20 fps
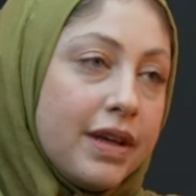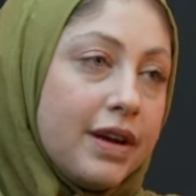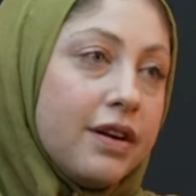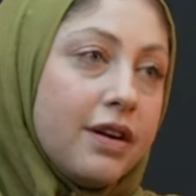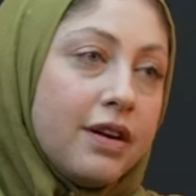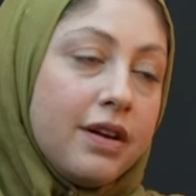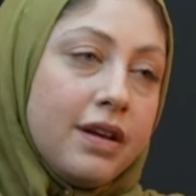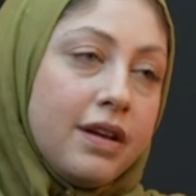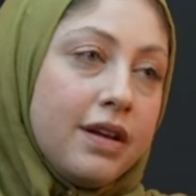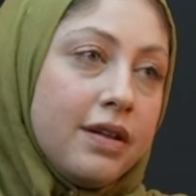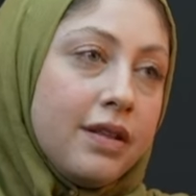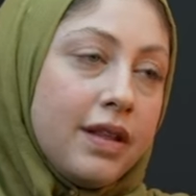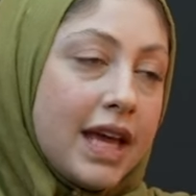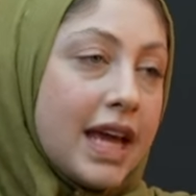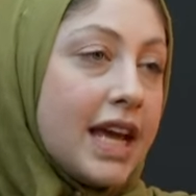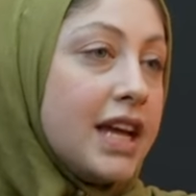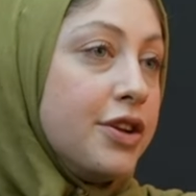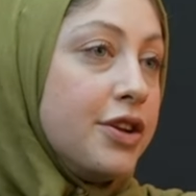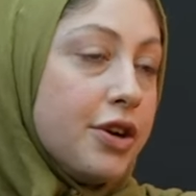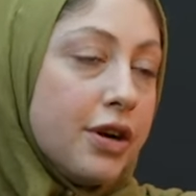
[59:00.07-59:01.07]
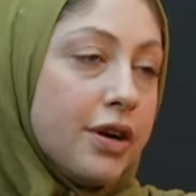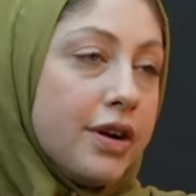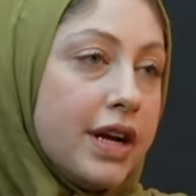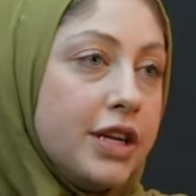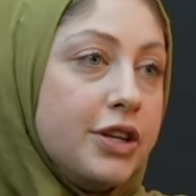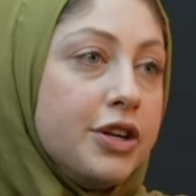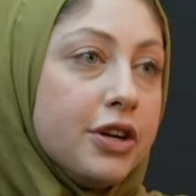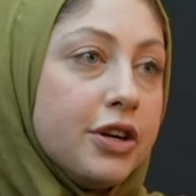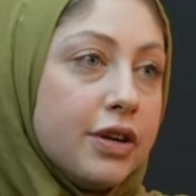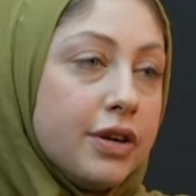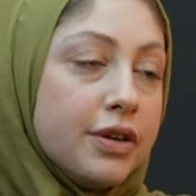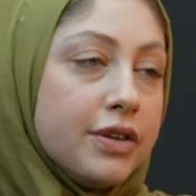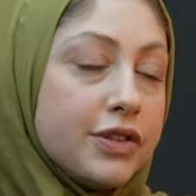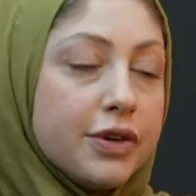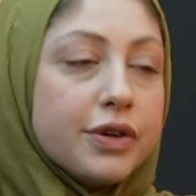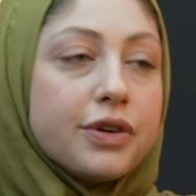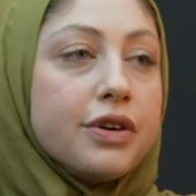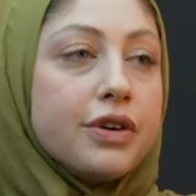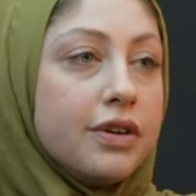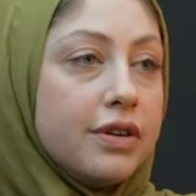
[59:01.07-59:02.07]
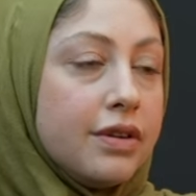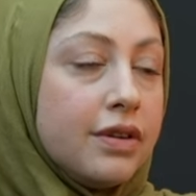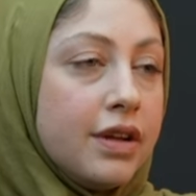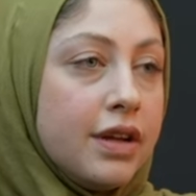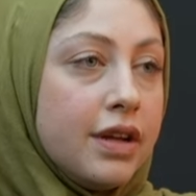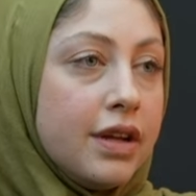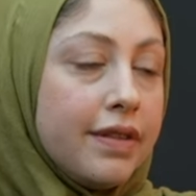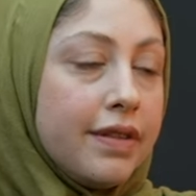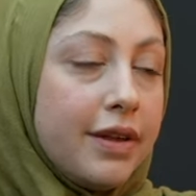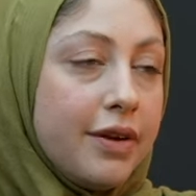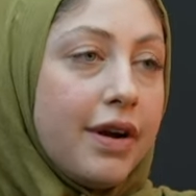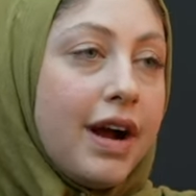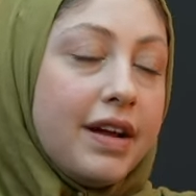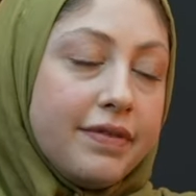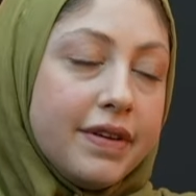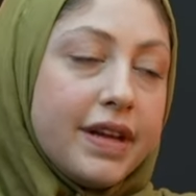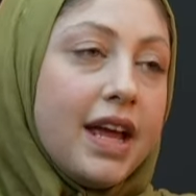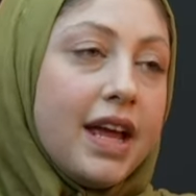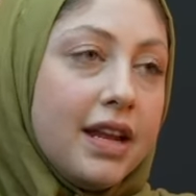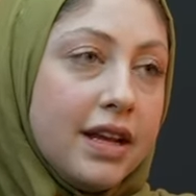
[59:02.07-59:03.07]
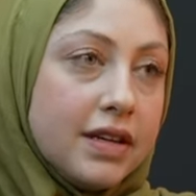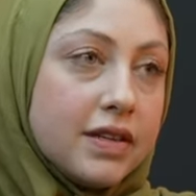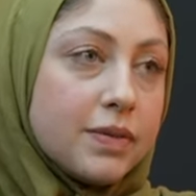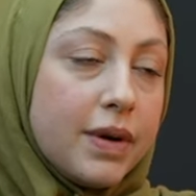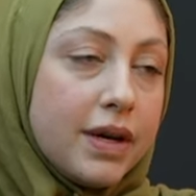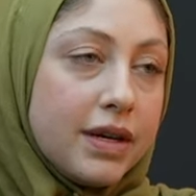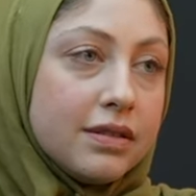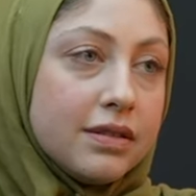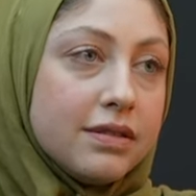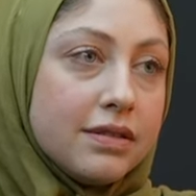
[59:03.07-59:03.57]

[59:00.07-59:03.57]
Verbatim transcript: are like in your in your circle that yeah. are advocating as well.